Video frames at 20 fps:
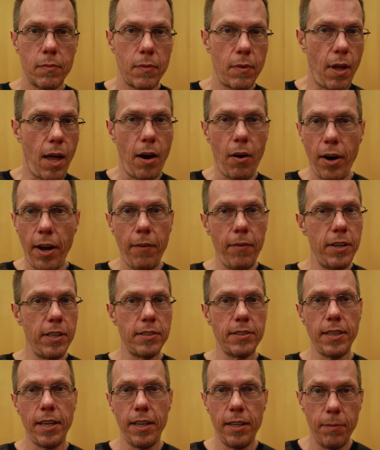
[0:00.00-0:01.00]
I don't have any
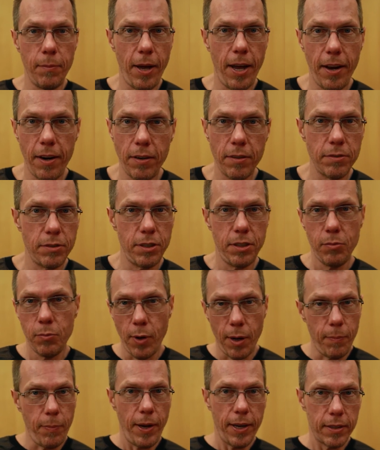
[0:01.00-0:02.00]
say in the matter. She
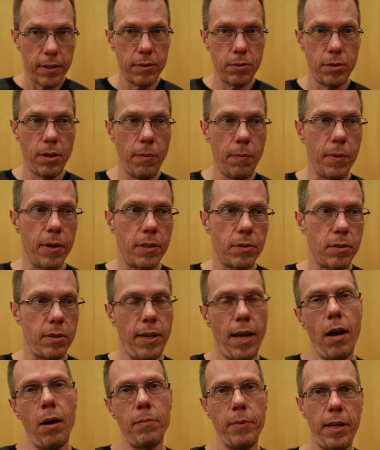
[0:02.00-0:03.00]
went back to stripping. So
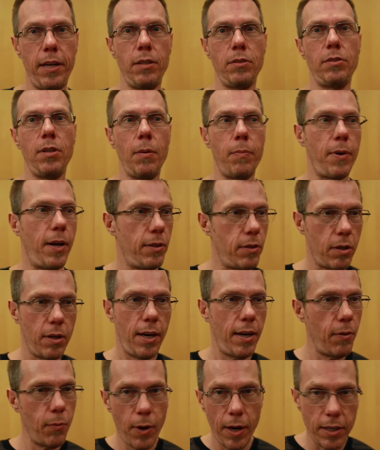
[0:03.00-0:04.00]
now I'm dating a stripper. I thought I
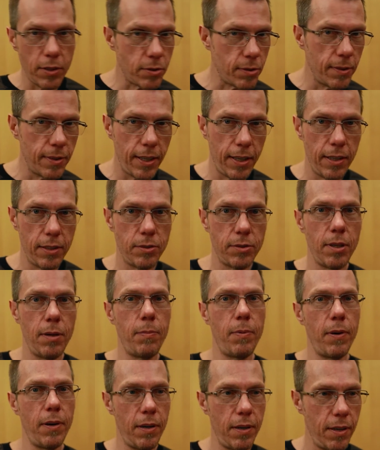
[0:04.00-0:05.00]
didn't want to date a
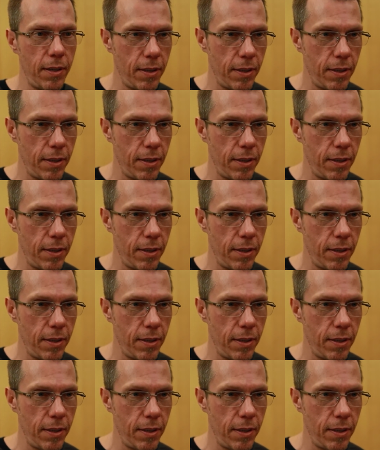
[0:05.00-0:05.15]
stripper.